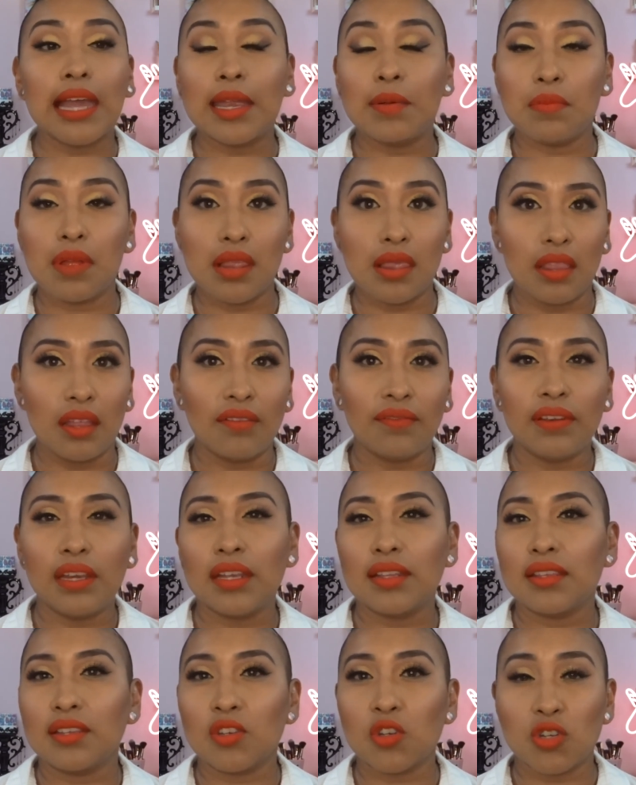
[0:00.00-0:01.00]
I'm loving
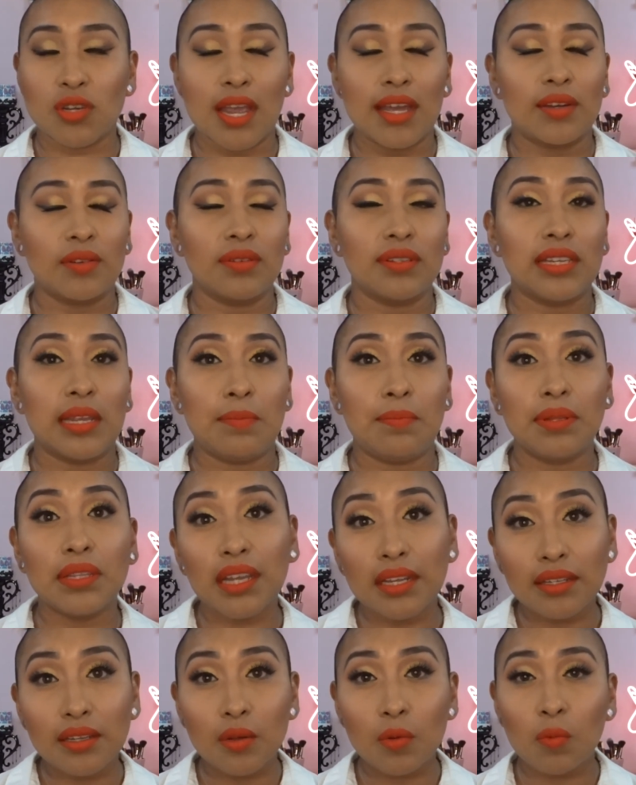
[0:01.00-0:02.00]
the shadows. They
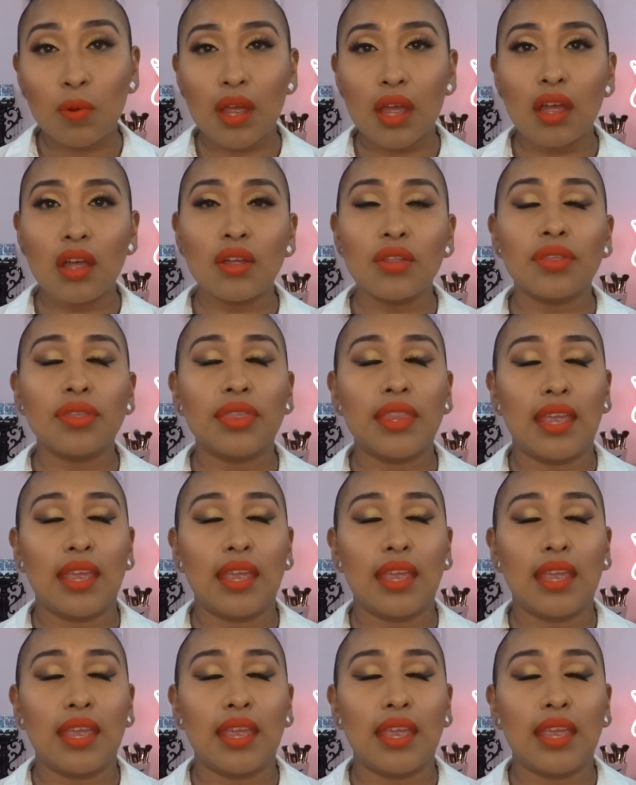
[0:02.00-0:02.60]
blended well.